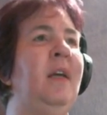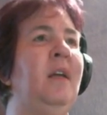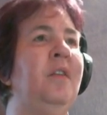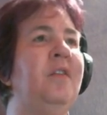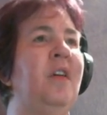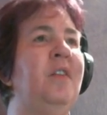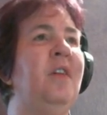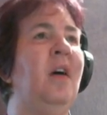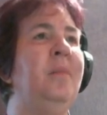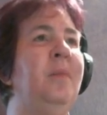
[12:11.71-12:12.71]
Yellow is on
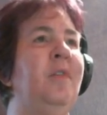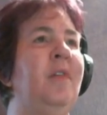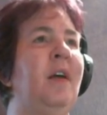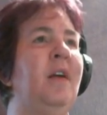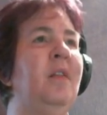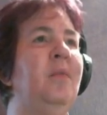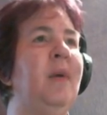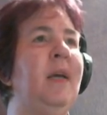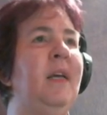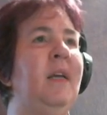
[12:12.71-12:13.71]
top, move it out of the
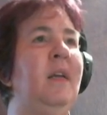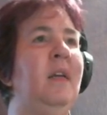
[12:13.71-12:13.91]
way.